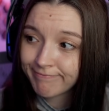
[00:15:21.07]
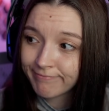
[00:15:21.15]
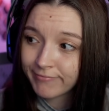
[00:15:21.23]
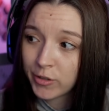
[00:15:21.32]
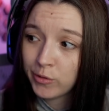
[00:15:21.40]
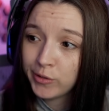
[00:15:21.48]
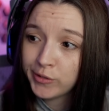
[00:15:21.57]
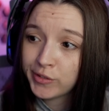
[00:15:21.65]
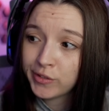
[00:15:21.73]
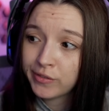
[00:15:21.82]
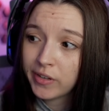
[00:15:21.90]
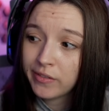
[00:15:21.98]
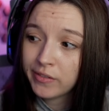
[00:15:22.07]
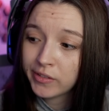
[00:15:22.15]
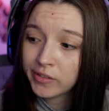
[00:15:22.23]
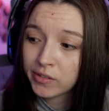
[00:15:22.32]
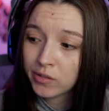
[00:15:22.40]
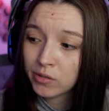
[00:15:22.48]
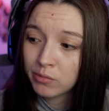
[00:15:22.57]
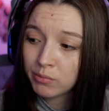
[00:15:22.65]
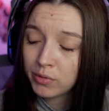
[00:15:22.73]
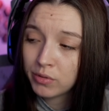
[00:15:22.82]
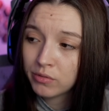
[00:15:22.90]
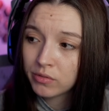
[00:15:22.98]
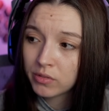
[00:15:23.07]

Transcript: The only survivor is gonna be you.